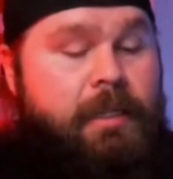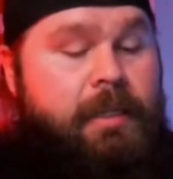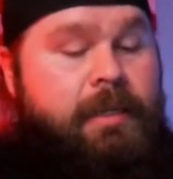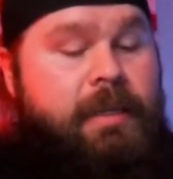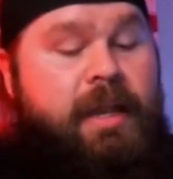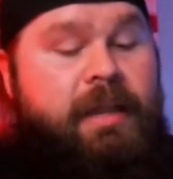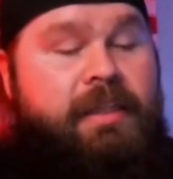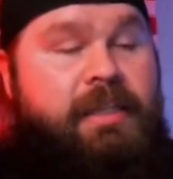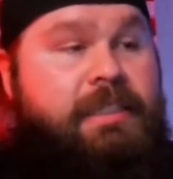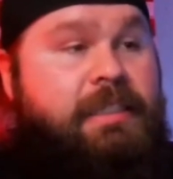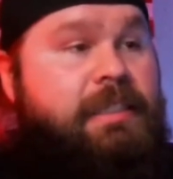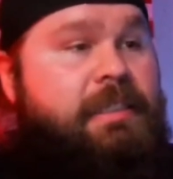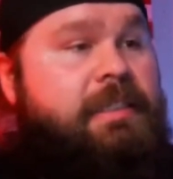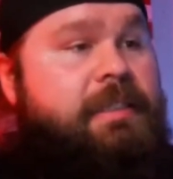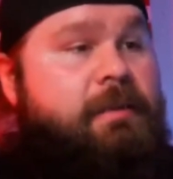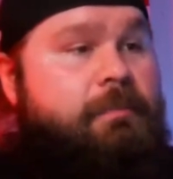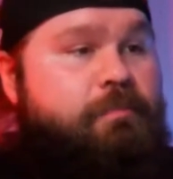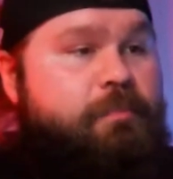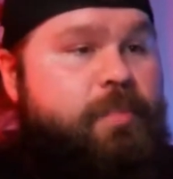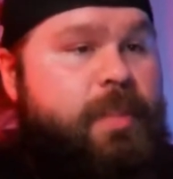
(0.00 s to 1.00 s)
now, this is
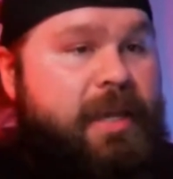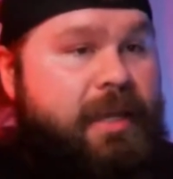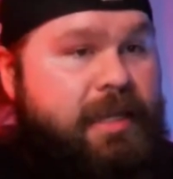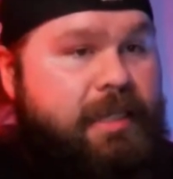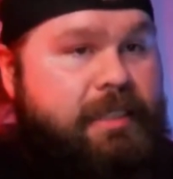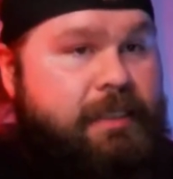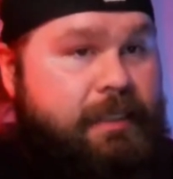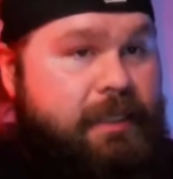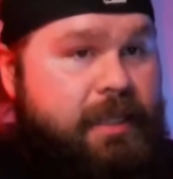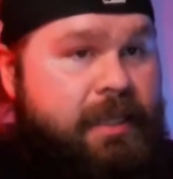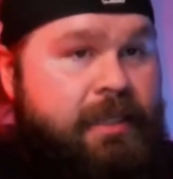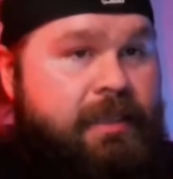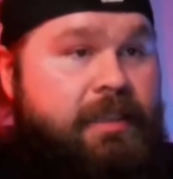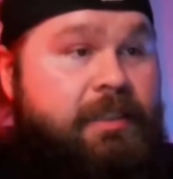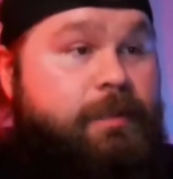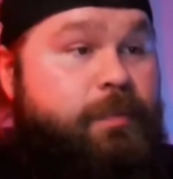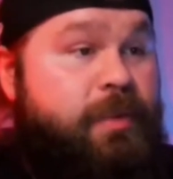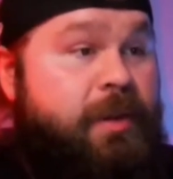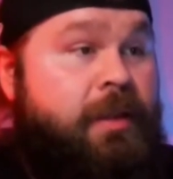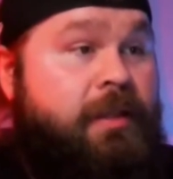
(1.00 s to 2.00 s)
the biggest thing
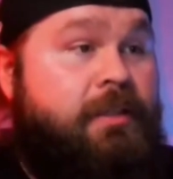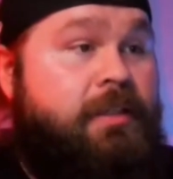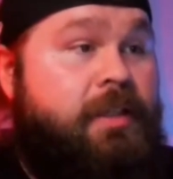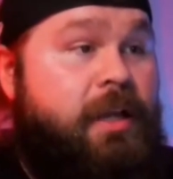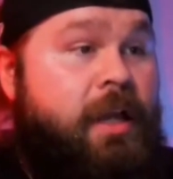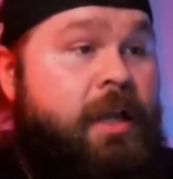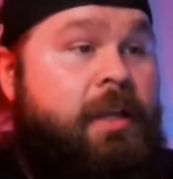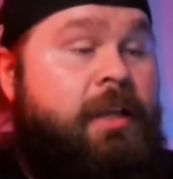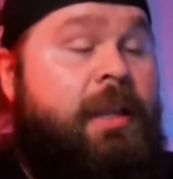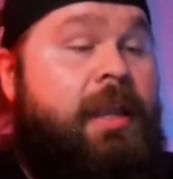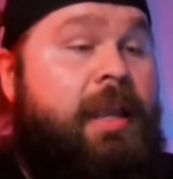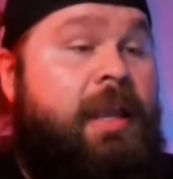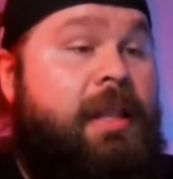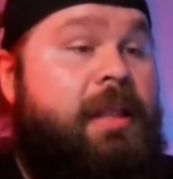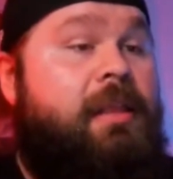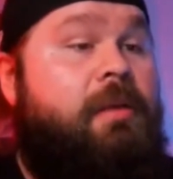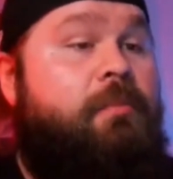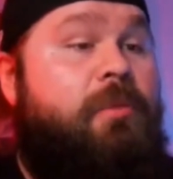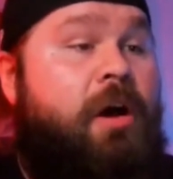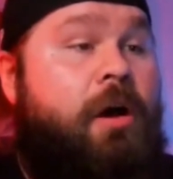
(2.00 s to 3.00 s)
that's being done
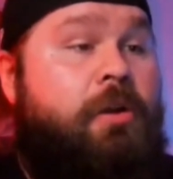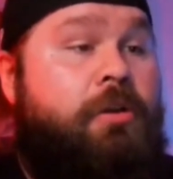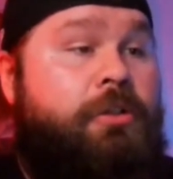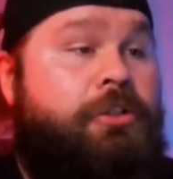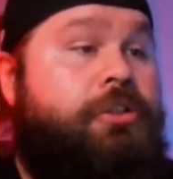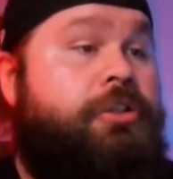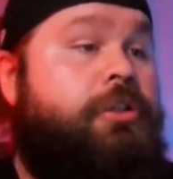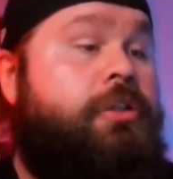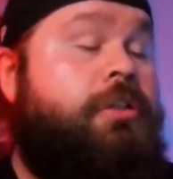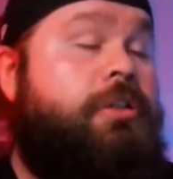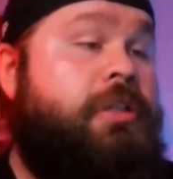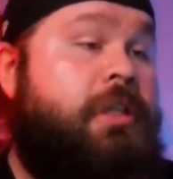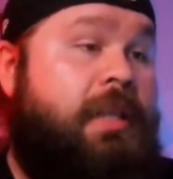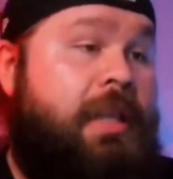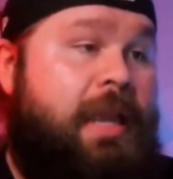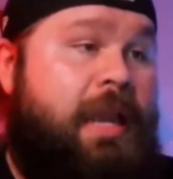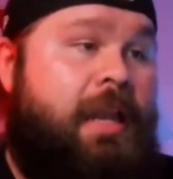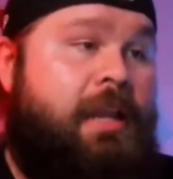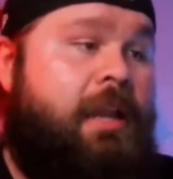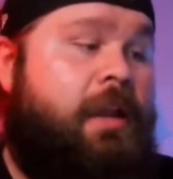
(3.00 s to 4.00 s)
in the modern church in
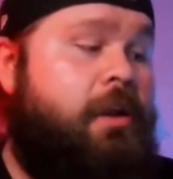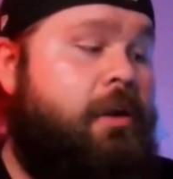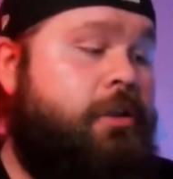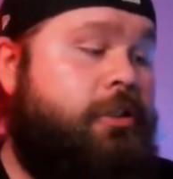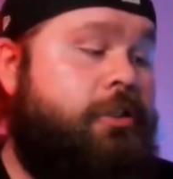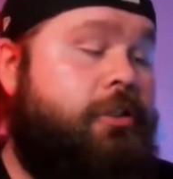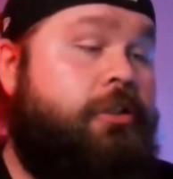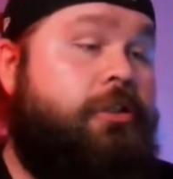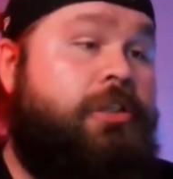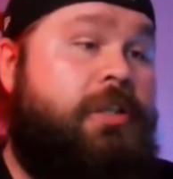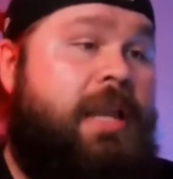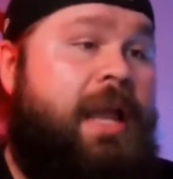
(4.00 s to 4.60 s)
the NAR church